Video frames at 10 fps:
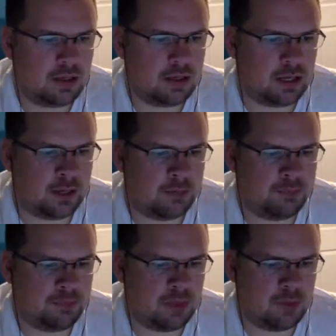Yeah.
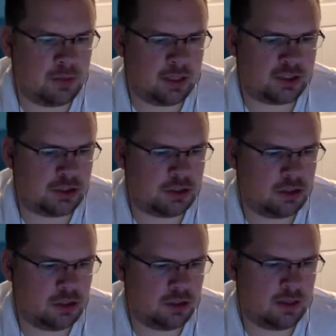
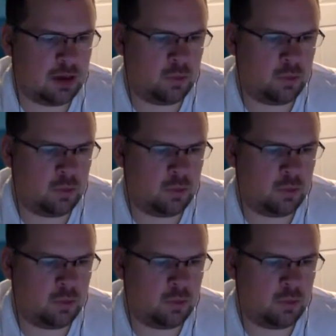That